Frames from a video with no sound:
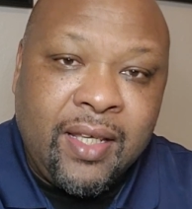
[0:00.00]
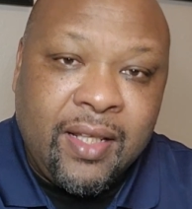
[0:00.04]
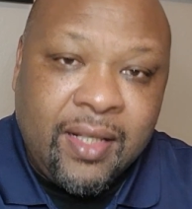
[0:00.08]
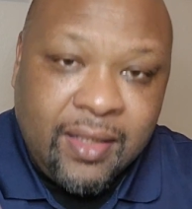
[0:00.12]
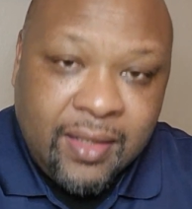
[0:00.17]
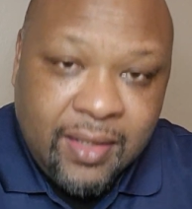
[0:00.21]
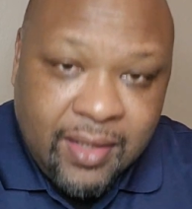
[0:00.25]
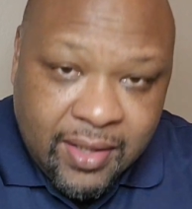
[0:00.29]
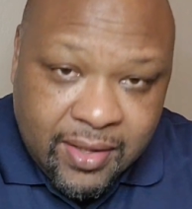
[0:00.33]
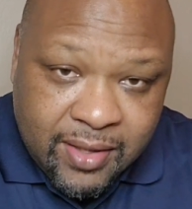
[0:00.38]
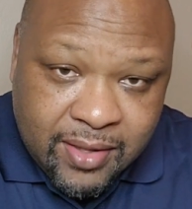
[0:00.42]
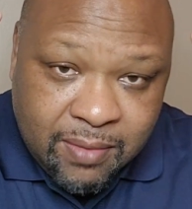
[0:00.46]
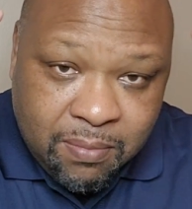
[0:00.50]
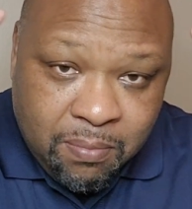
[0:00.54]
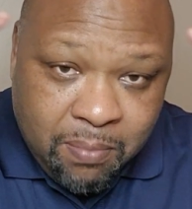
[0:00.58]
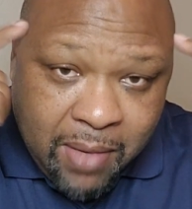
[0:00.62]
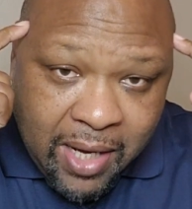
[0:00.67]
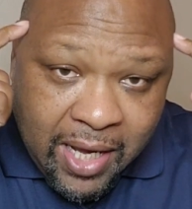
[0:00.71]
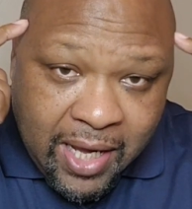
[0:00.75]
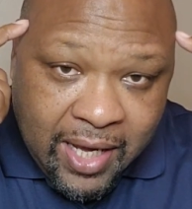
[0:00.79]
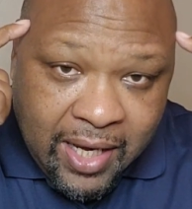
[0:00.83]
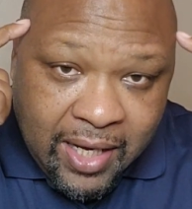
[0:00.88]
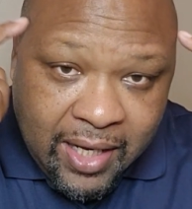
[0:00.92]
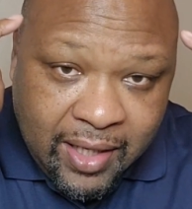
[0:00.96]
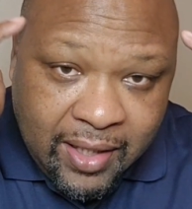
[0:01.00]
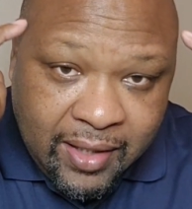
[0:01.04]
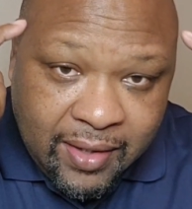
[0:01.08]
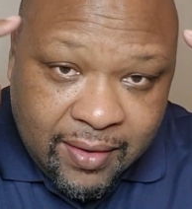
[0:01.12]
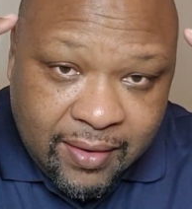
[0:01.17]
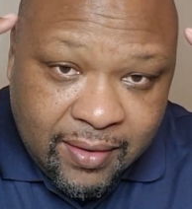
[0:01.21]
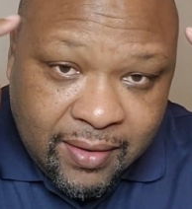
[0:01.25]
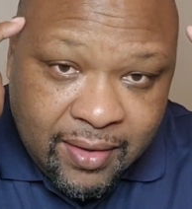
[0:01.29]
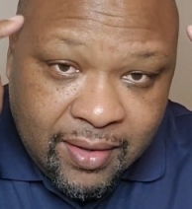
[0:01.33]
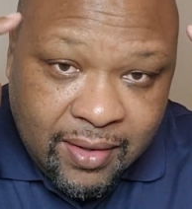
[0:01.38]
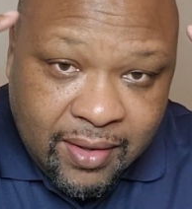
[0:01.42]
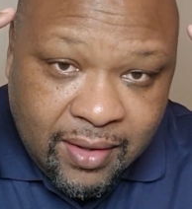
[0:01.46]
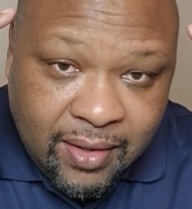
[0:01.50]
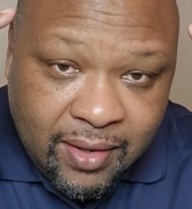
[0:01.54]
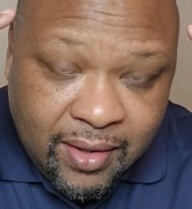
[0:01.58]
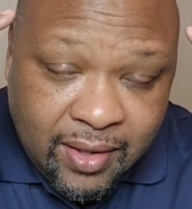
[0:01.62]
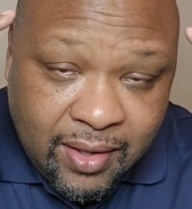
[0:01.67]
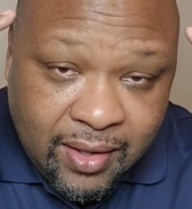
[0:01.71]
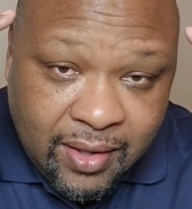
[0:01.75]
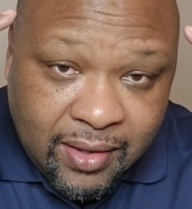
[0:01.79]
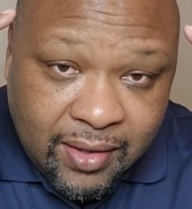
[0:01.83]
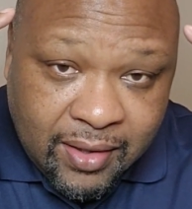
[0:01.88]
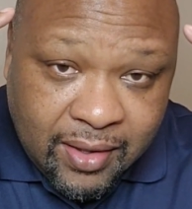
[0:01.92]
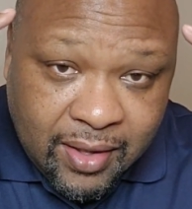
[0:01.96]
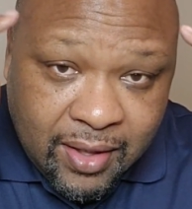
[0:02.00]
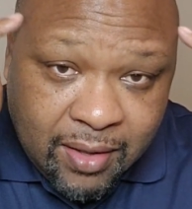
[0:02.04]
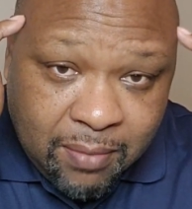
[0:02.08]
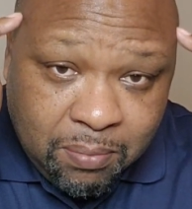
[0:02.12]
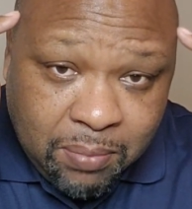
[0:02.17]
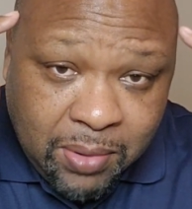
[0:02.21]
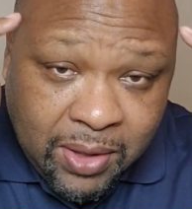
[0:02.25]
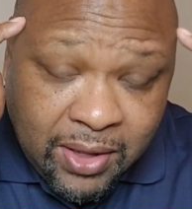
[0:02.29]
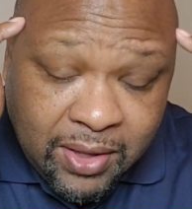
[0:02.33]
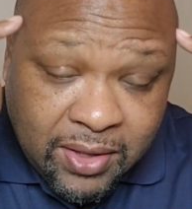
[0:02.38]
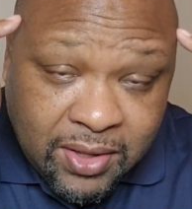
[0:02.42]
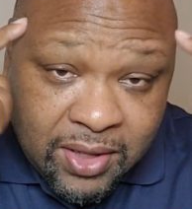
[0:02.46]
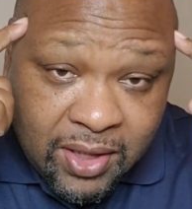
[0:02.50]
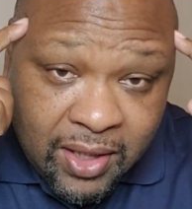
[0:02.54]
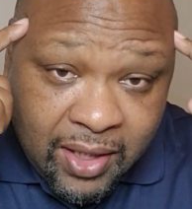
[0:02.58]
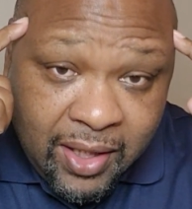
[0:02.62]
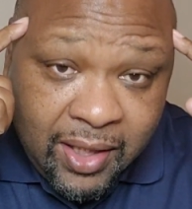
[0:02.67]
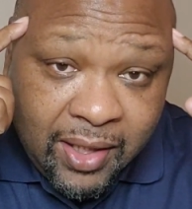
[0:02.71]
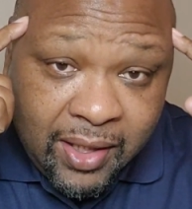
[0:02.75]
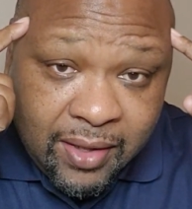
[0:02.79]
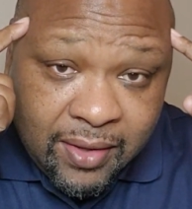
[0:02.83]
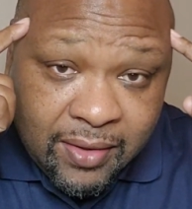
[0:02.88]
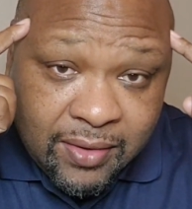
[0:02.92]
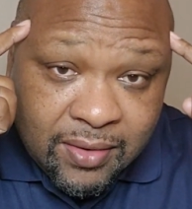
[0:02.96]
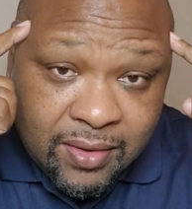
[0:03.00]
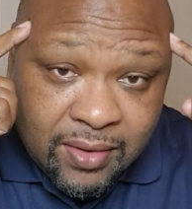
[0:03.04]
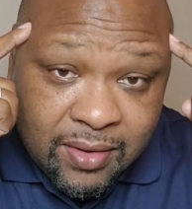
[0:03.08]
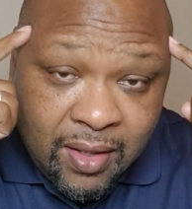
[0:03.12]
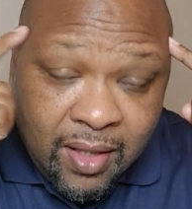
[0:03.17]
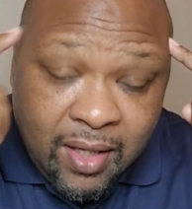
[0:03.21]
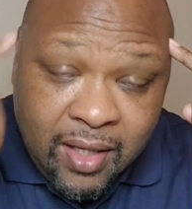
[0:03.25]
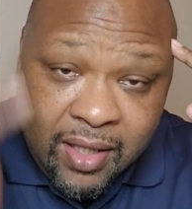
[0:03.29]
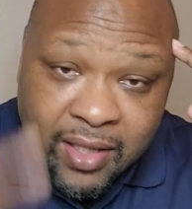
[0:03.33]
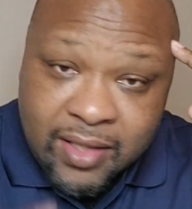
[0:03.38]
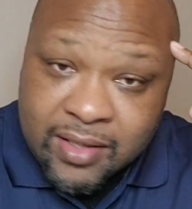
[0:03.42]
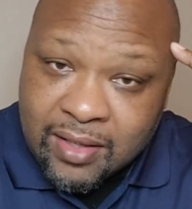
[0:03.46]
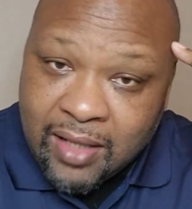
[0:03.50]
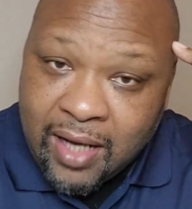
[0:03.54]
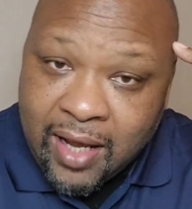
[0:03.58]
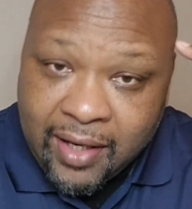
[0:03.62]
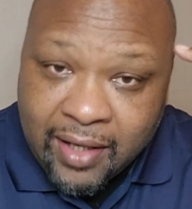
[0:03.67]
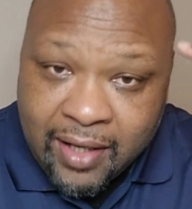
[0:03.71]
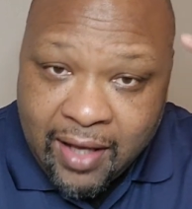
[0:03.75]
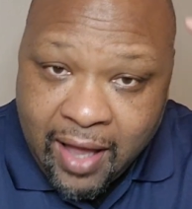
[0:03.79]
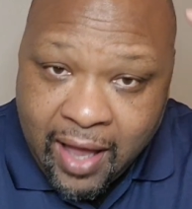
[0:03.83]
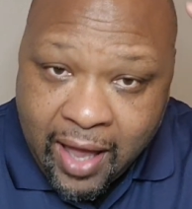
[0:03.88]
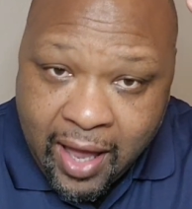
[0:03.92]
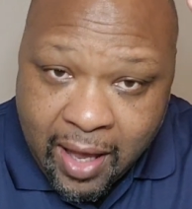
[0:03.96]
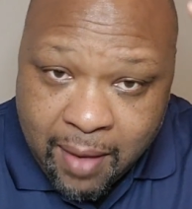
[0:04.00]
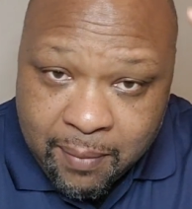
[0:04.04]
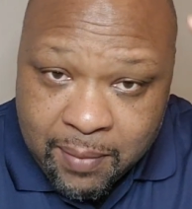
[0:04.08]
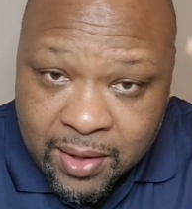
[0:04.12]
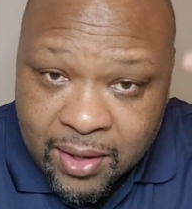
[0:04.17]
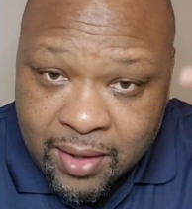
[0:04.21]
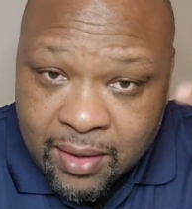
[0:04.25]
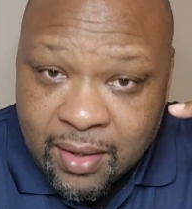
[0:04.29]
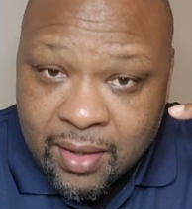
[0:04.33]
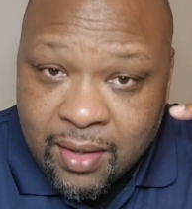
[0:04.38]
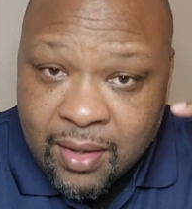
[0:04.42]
This mind can be changed. It's like a habit.